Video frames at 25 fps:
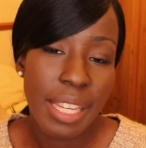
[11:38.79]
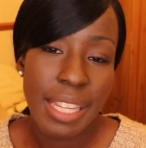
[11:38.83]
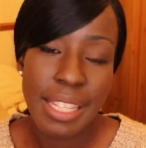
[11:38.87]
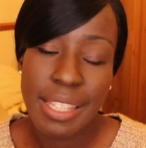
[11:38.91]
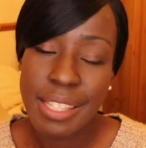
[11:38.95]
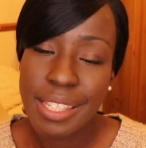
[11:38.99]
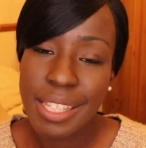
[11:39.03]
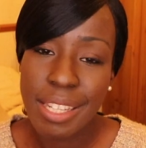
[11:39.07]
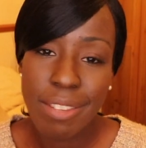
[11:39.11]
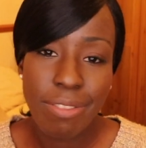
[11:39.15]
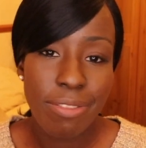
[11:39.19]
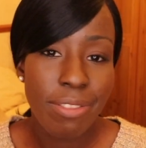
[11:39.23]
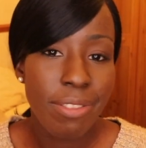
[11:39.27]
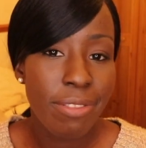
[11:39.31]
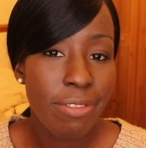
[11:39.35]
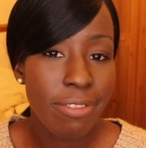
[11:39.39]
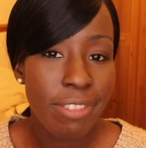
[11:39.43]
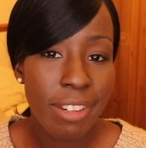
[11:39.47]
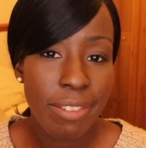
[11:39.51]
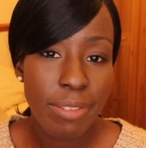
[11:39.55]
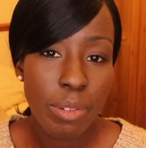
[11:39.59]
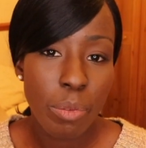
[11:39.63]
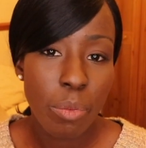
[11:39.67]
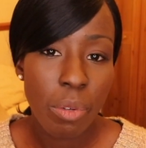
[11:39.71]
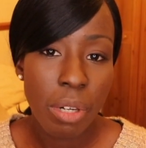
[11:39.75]
It's different for
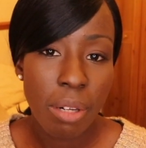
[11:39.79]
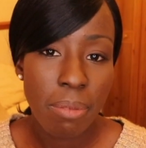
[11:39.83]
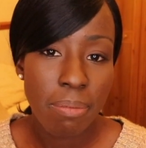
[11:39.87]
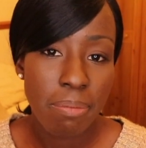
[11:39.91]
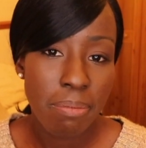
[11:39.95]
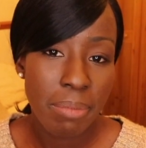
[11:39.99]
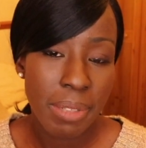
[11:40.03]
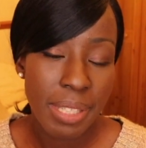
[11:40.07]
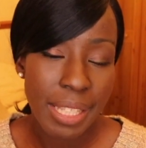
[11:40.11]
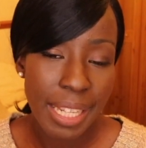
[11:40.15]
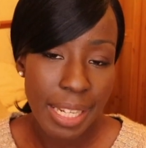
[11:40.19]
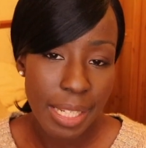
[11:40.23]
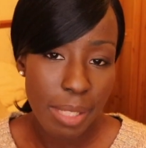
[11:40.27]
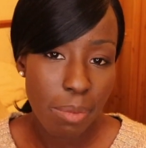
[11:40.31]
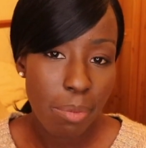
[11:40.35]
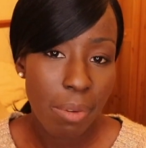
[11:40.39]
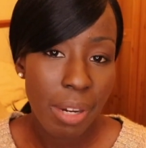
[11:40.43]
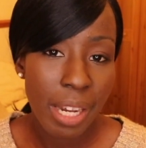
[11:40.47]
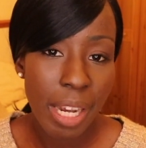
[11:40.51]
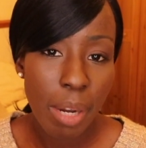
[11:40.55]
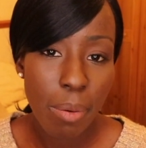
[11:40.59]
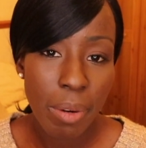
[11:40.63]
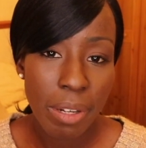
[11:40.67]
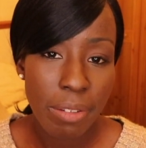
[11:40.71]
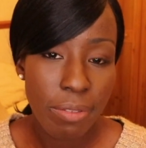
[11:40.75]
everyone, but that's
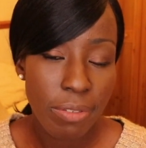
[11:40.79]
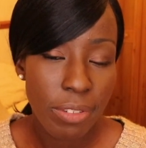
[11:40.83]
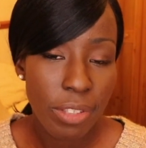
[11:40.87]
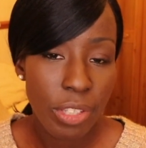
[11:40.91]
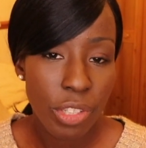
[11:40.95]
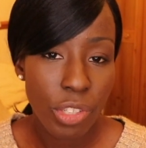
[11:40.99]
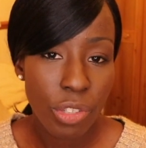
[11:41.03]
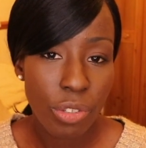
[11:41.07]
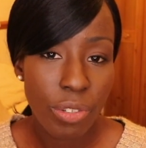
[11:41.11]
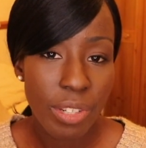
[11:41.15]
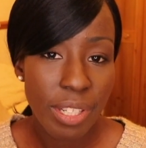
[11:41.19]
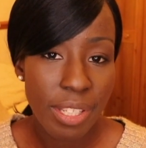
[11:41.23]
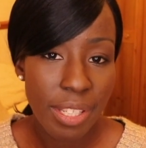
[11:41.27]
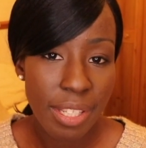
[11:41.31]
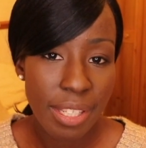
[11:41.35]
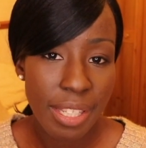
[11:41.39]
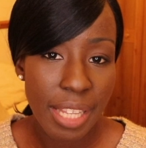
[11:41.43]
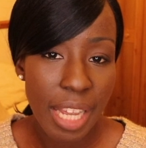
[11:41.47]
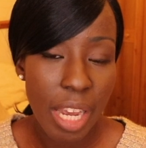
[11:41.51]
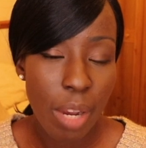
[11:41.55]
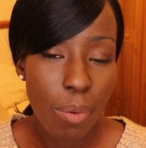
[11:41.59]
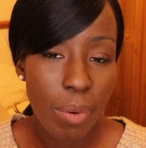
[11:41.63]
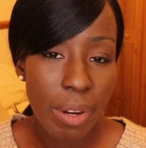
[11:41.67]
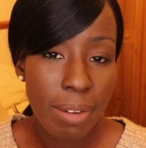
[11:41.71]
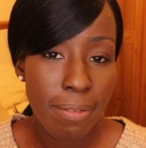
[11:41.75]
why I went for the choices
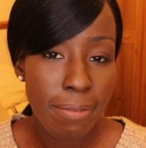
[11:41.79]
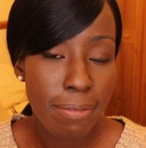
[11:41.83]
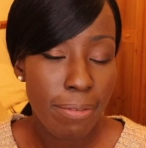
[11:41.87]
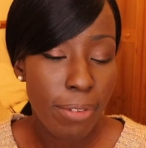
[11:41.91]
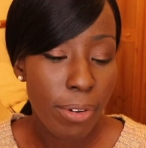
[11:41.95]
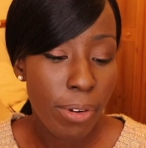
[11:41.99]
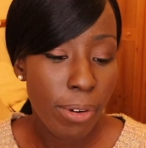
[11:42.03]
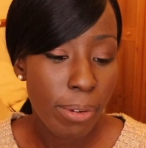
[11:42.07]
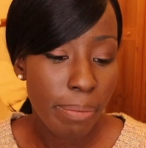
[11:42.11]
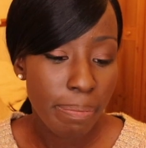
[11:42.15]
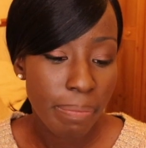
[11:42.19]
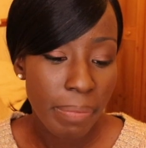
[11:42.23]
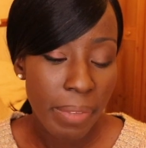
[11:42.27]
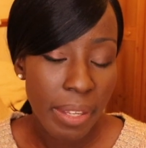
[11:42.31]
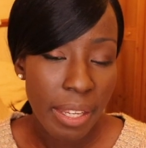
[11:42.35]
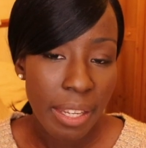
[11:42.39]
that I went for.